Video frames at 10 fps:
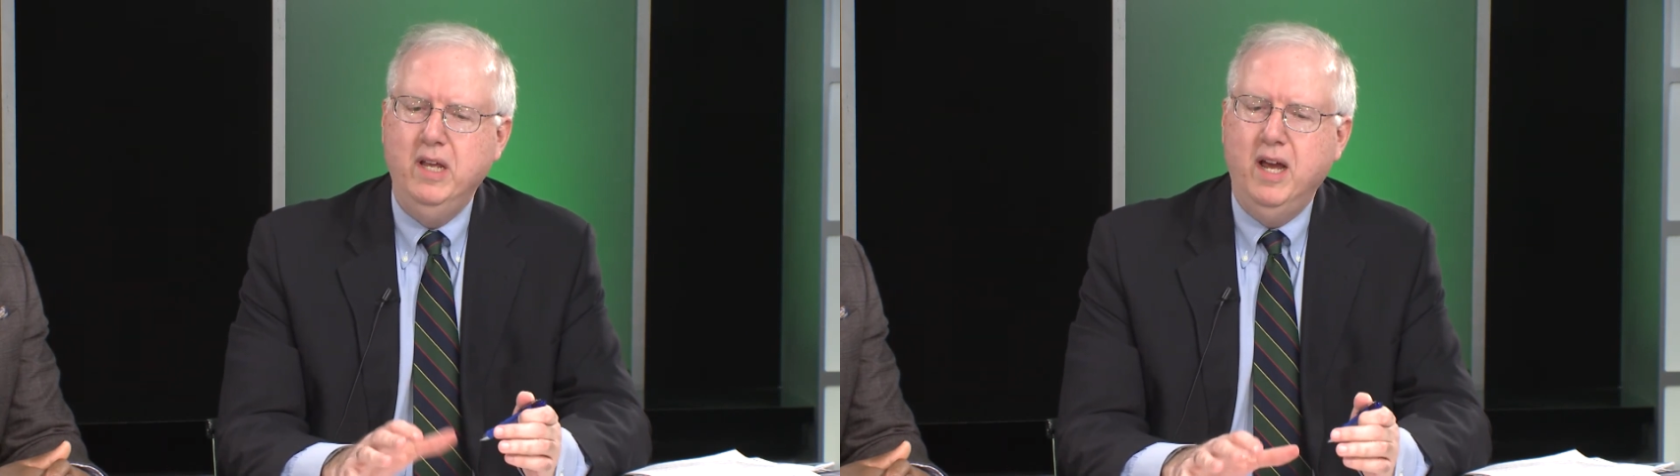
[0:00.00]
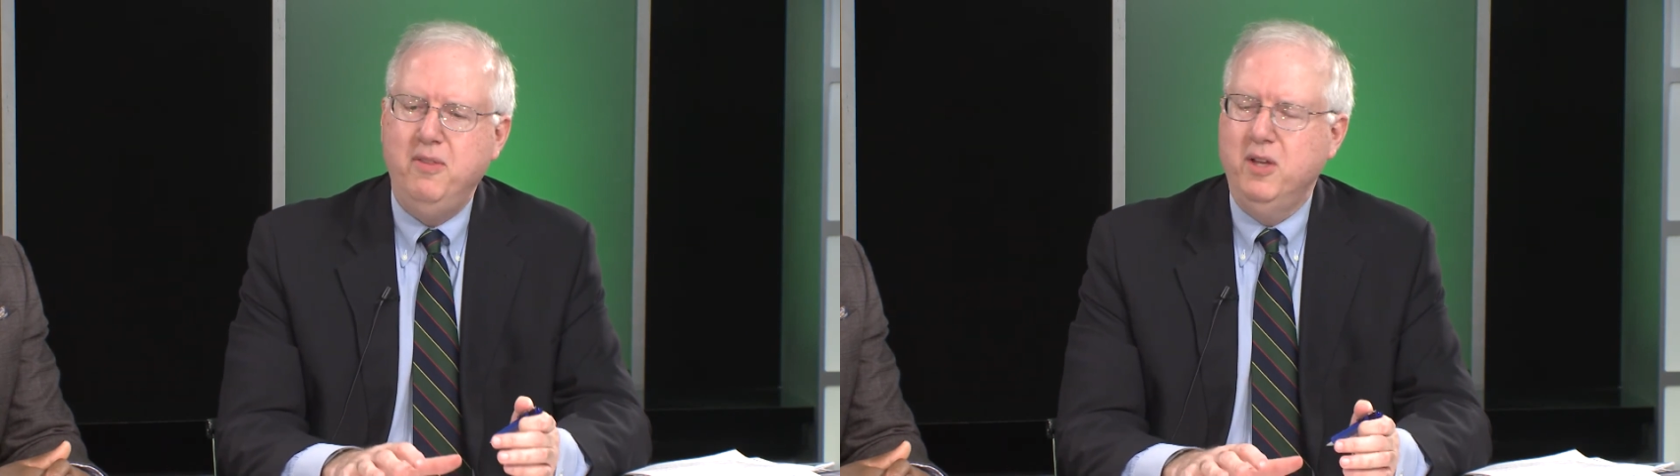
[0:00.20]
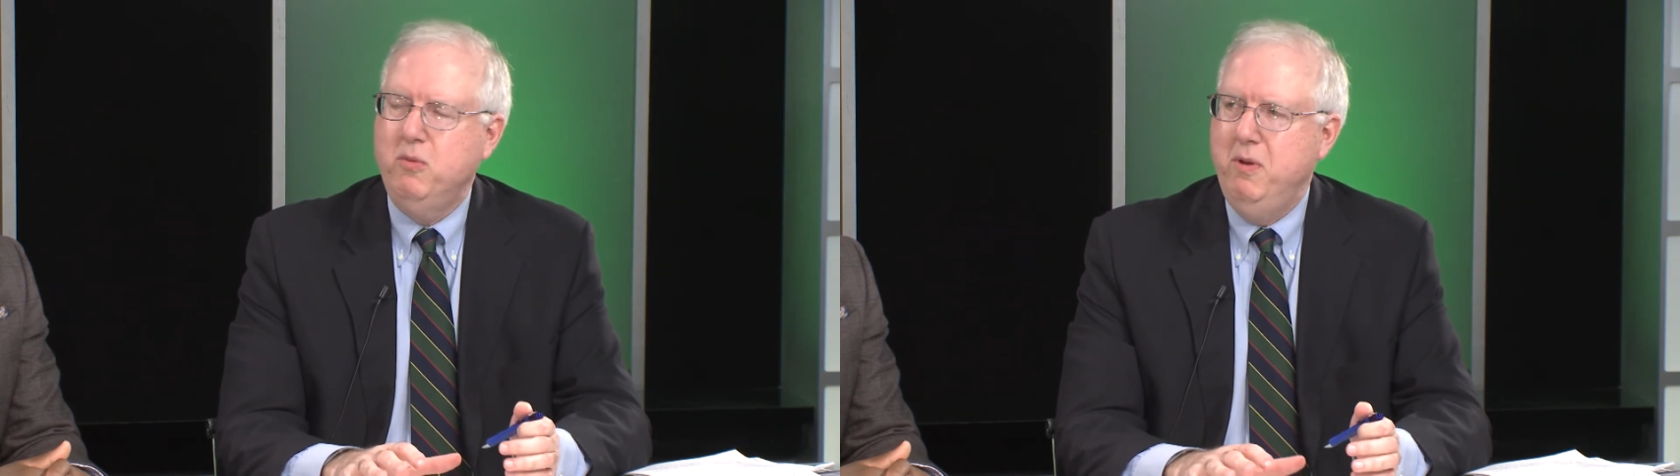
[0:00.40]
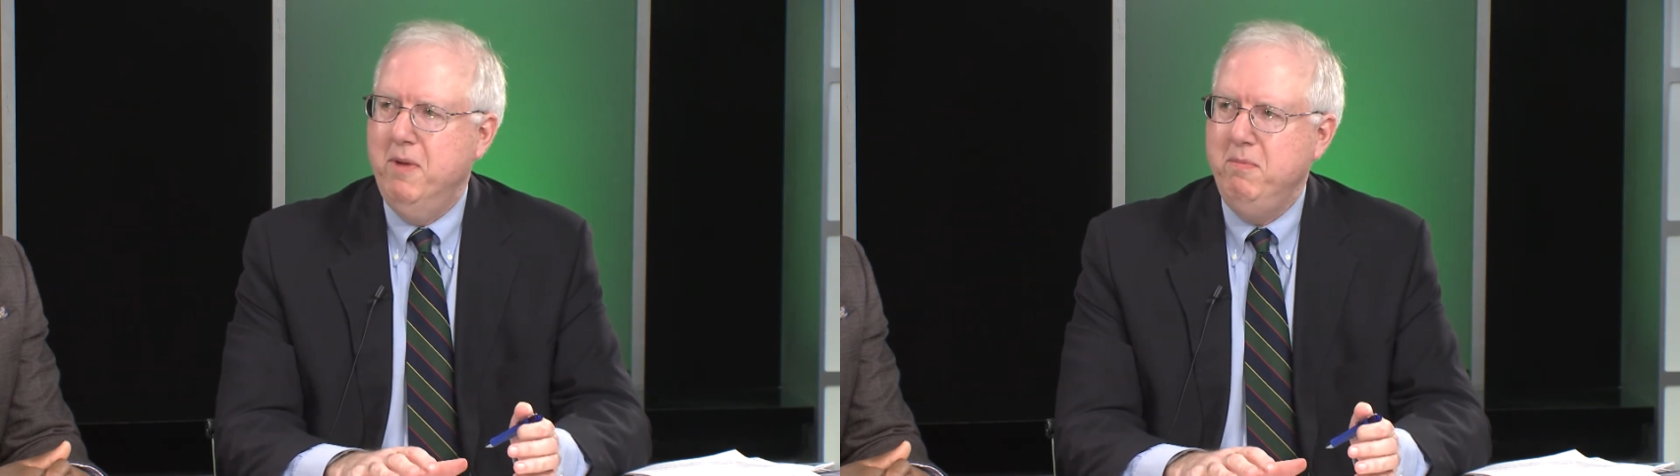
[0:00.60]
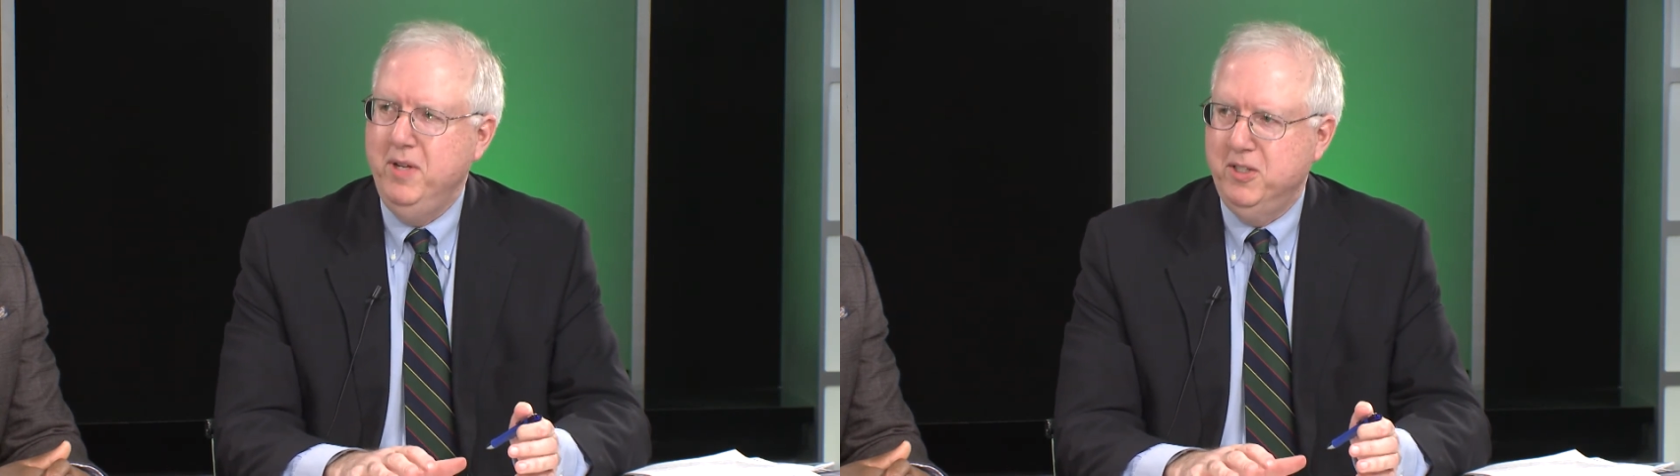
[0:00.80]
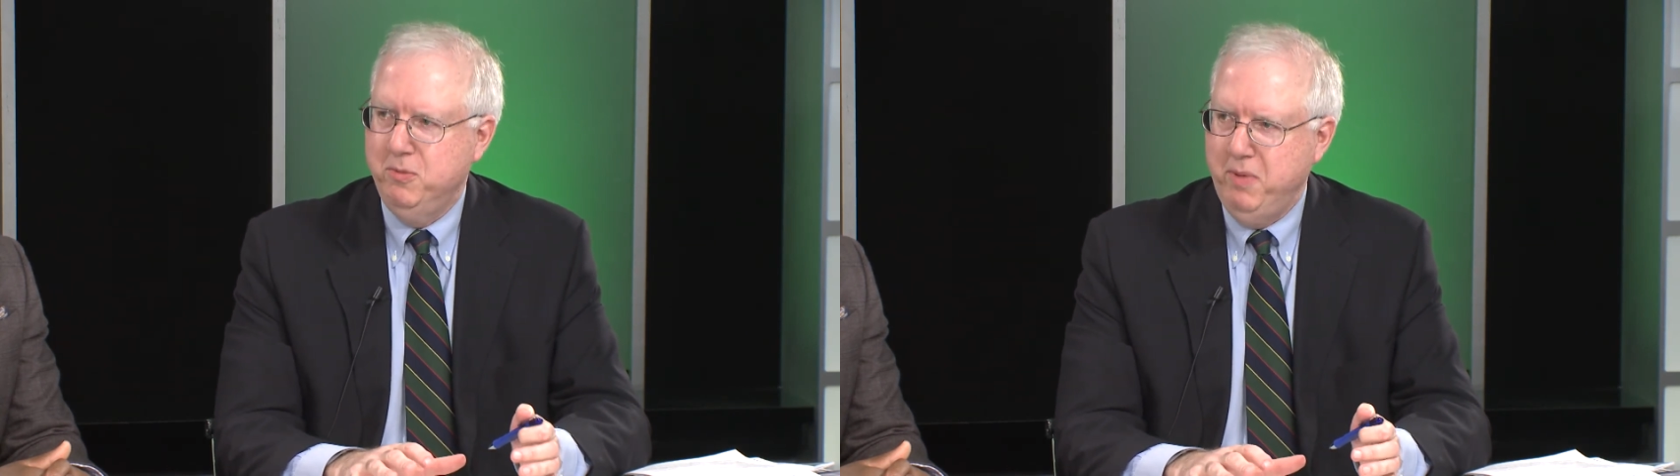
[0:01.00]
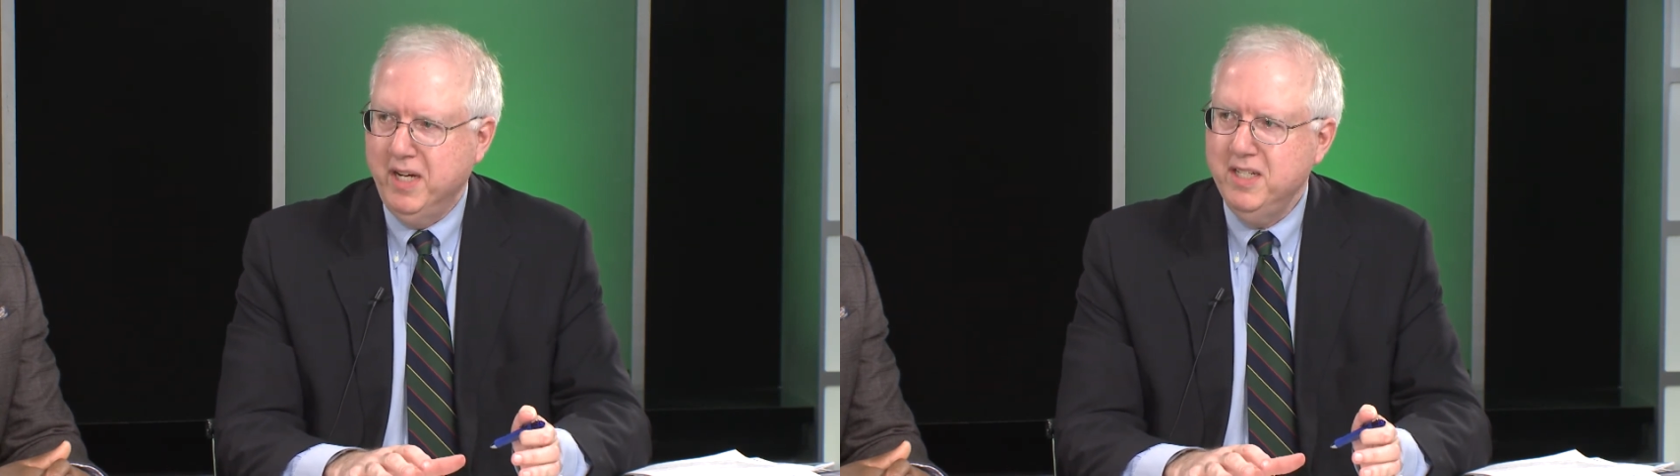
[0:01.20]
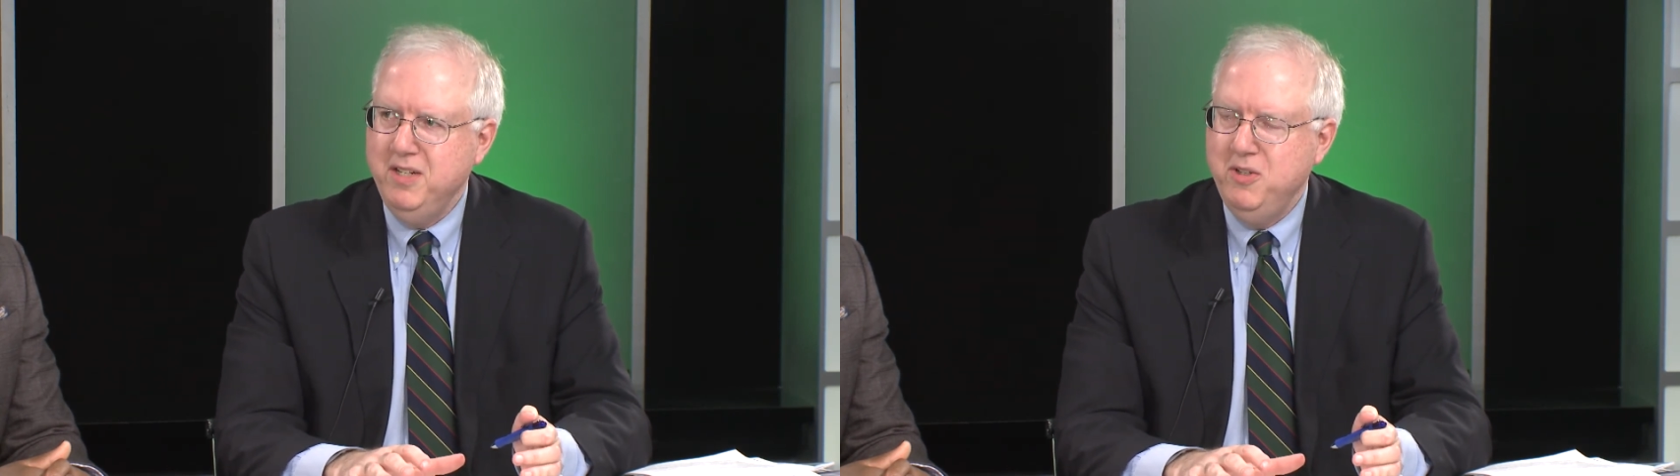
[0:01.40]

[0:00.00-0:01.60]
I think we might be expecting